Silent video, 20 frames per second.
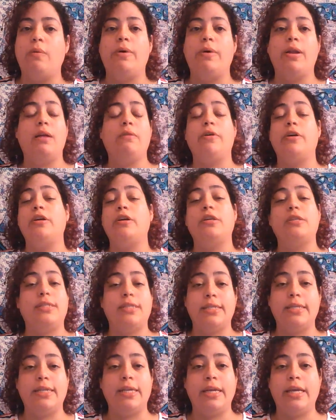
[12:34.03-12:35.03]
whatever you're
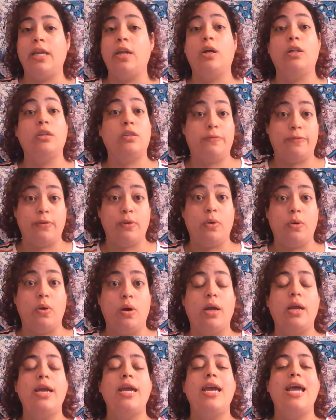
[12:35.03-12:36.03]
sitting in, or the
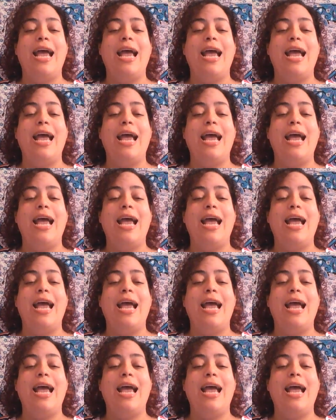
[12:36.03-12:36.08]
floor